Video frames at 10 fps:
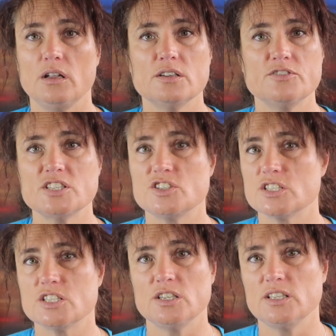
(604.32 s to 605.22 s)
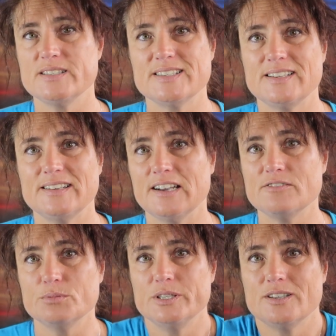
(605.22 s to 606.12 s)
lot of us just don't listen
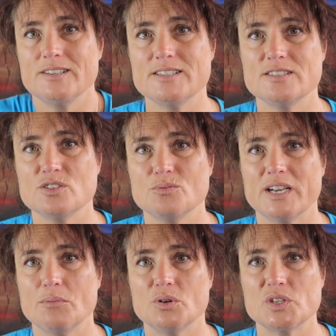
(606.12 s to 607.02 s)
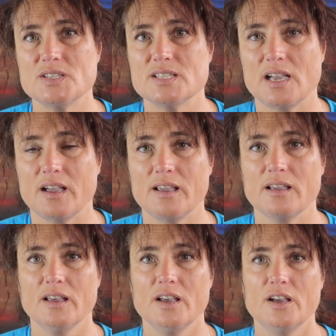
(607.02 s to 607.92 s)
enough. We don't listen to what our body's saying.